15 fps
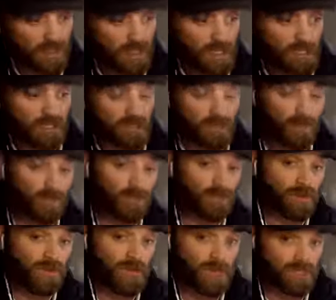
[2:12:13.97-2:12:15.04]
It's another
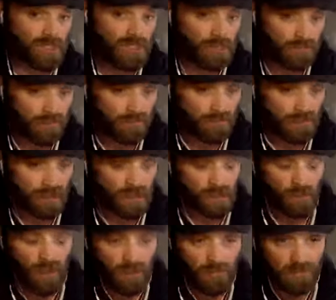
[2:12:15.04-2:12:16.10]
thing actually fulfilling
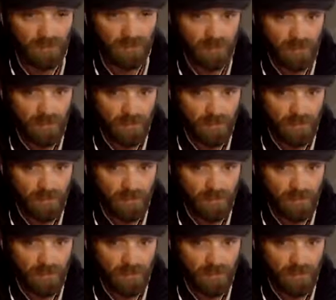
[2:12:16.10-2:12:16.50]
your office.